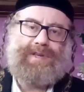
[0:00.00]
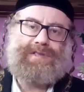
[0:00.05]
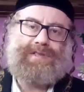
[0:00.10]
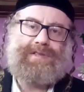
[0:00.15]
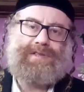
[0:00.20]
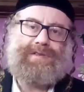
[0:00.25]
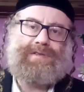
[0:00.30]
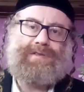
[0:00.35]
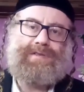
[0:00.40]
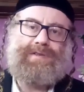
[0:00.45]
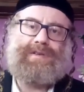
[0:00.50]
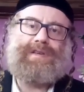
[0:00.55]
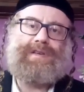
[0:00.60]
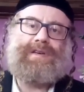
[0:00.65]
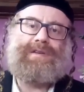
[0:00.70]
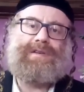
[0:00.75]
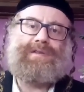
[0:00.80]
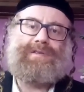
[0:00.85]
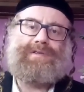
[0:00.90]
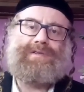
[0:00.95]
question.
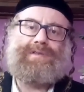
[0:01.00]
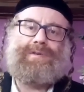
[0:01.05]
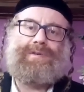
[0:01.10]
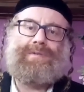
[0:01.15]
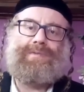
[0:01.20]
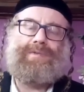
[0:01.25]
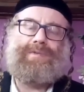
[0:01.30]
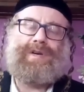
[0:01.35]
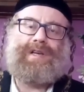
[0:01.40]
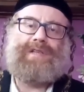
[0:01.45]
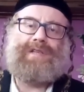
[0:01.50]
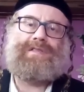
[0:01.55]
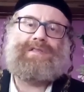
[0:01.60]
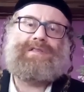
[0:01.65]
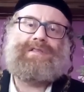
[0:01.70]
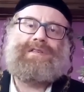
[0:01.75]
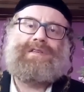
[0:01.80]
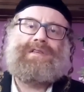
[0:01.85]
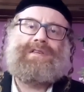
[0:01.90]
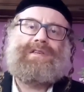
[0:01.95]
Okay, so what else?
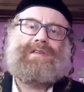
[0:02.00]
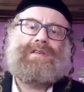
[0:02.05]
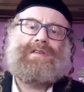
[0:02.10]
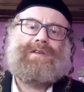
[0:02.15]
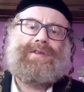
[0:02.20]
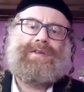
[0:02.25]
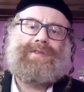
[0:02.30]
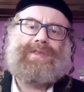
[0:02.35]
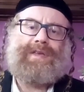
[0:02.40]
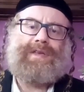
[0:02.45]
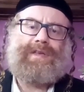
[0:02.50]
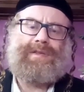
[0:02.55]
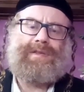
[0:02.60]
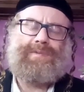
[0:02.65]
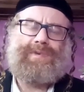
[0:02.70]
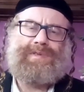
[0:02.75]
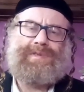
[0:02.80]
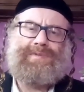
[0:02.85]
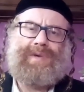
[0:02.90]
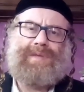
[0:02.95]
I think it
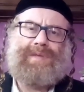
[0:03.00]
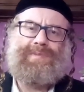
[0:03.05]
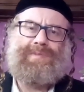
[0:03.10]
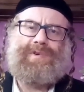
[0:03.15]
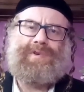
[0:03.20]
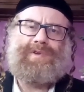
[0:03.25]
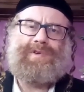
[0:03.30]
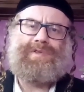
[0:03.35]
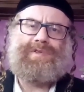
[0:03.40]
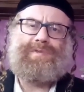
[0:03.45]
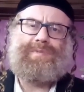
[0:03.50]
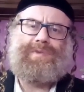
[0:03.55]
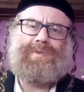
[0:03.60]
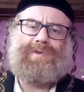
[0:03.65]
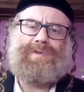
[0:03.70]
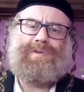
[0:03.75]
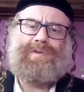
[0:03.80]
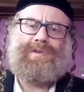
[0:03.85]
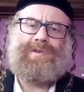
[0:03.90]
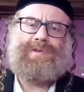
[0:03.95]
was one more, two
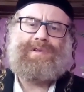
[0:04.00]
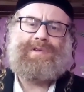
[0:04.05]
more.